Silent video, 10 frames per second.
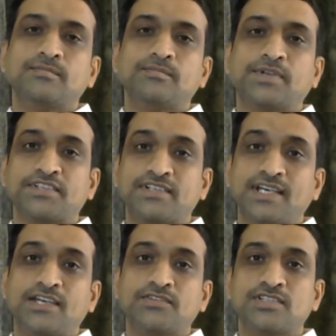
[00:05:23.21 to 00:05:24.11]
pressure
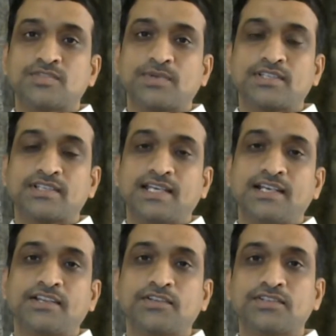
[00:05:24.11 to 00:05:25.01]
diuresis, pressure
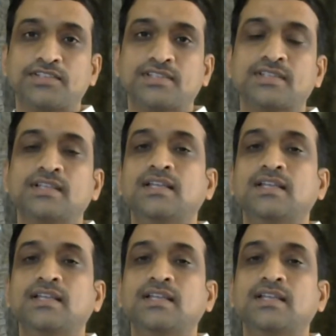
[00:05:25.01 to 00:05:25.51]
natriuresis,